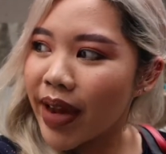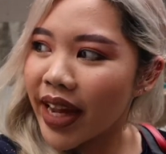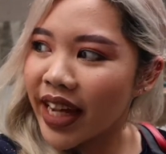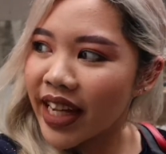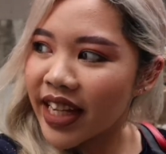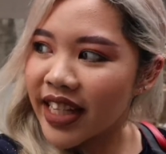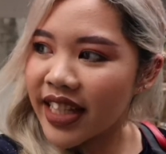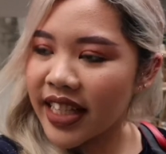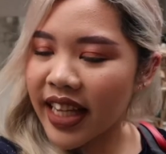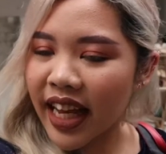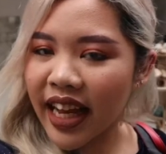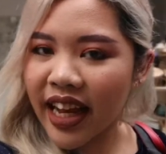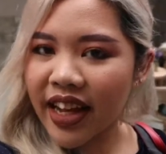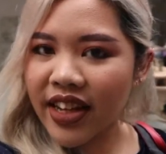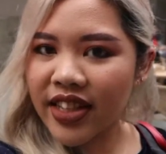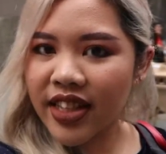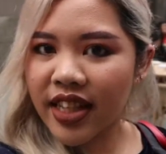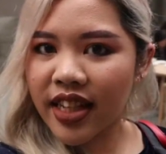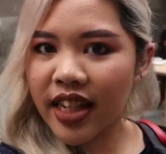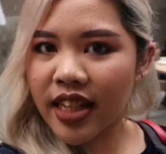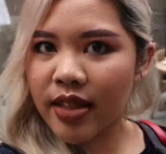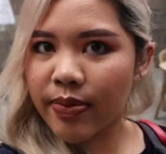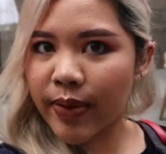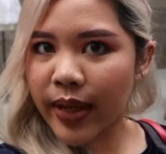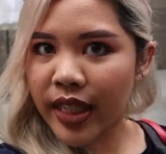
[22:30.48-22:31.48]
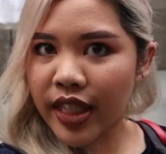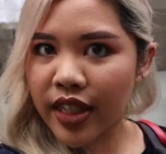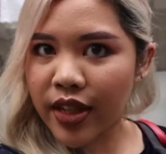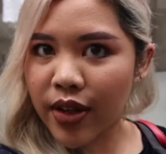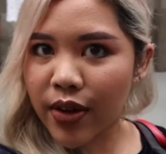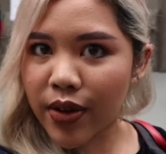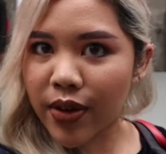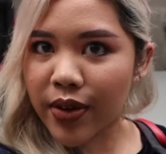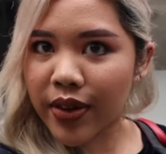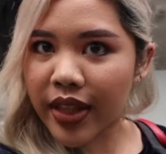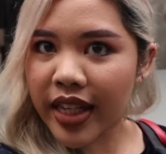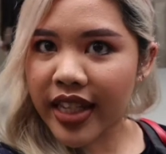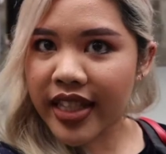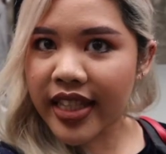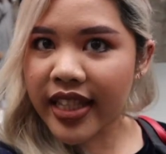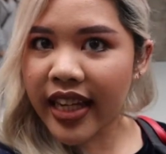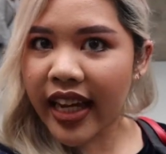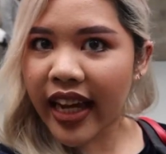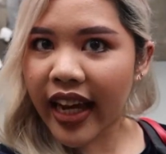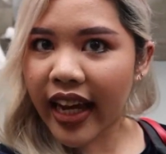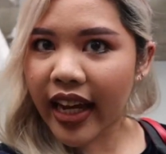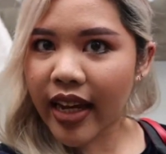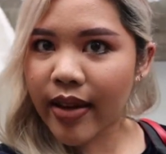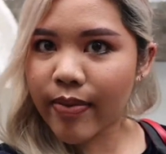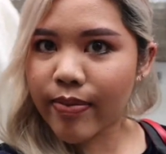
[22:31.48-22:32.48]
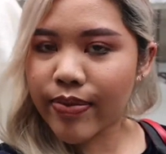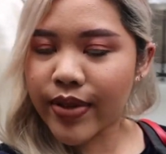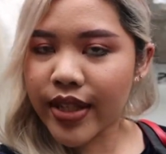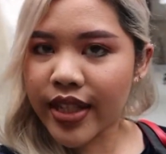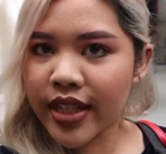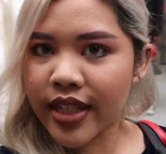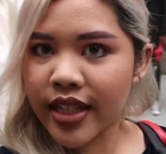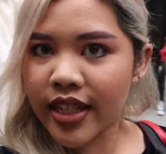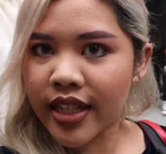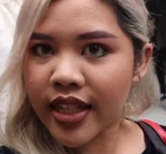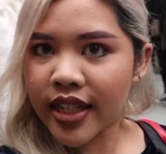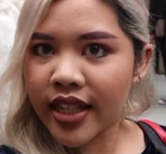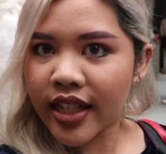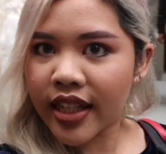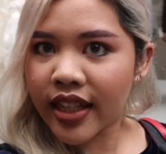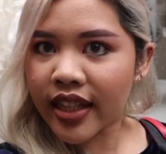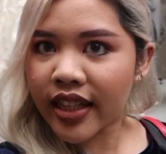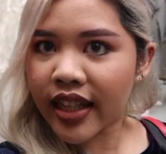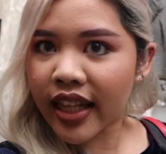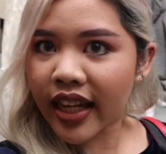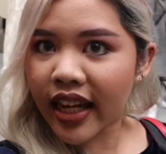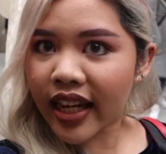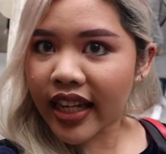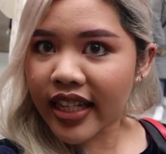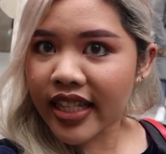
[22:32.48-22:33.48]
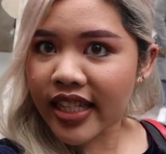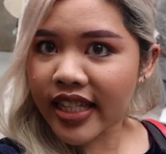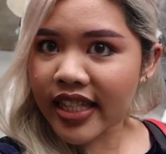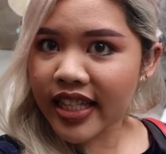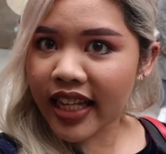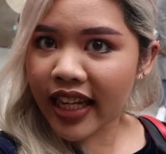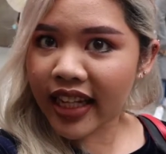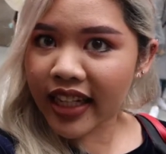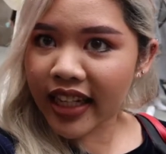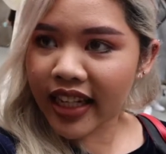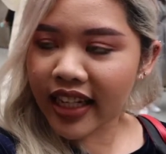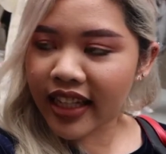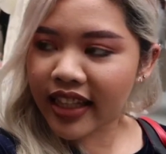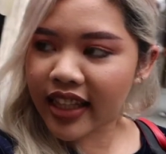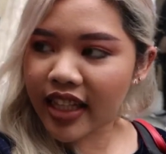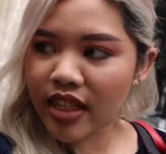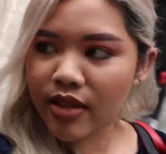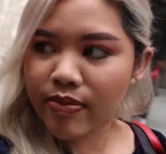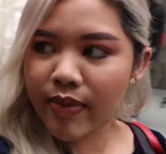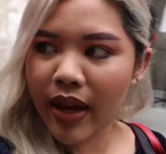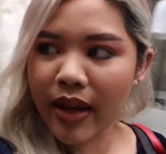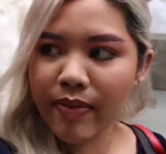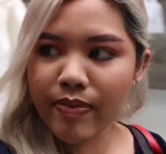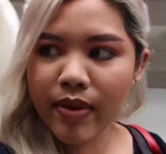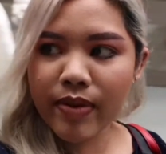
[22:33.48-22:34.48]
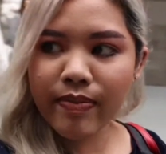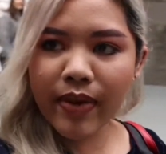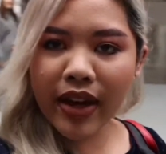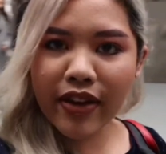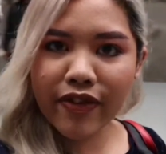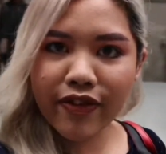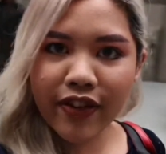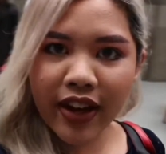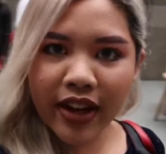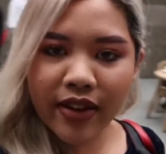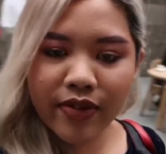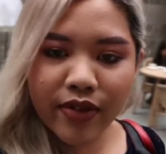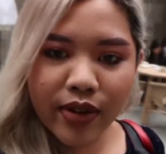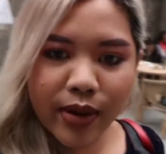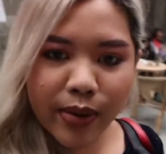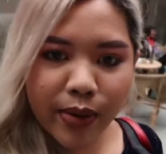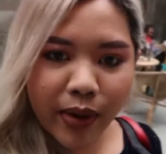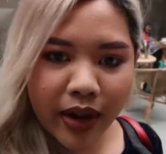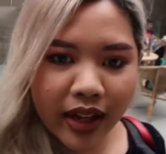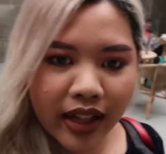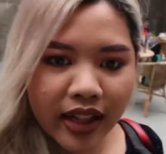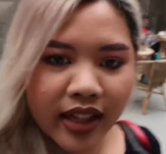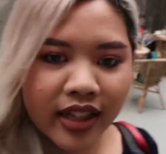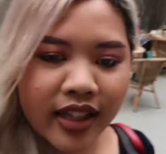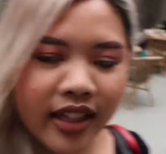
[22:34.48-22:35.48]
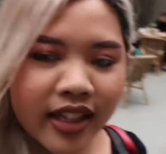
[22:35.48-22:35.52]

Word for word: Makers House, and especially all these capes. They are stunning. This might be my favorite one.